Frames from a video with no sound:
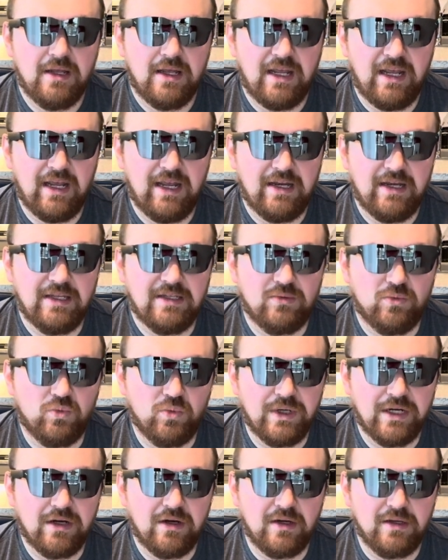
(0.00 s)
And it's
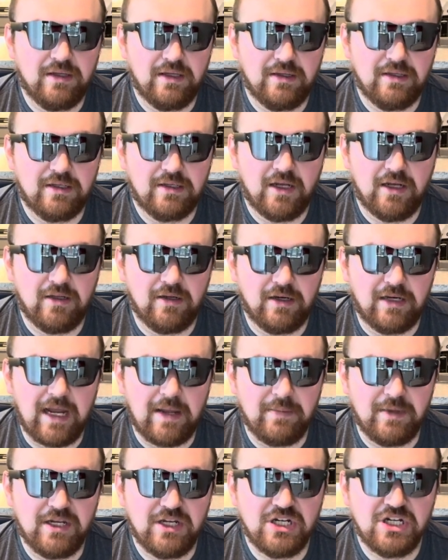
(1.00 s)
weird that the color
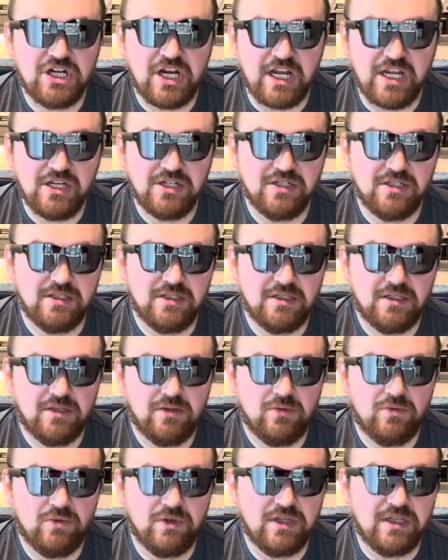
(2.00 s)
gamut changes
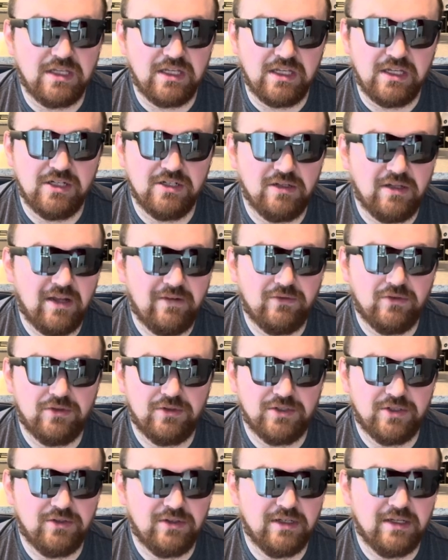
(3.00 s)
with each level,
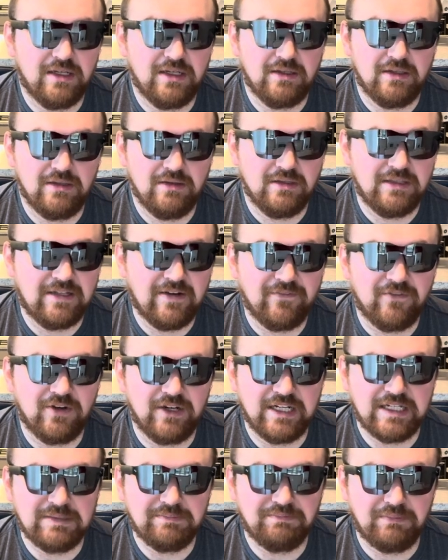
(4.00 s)
and you get a different
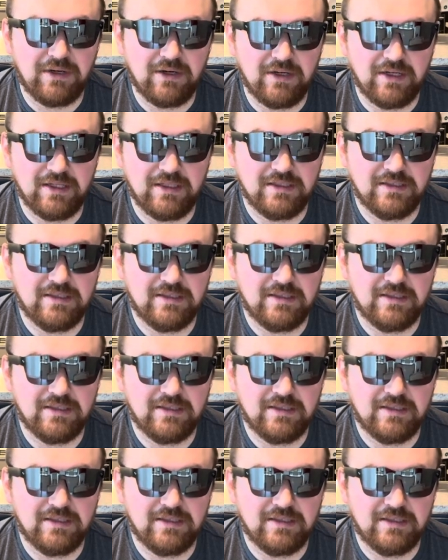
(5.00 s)
experience.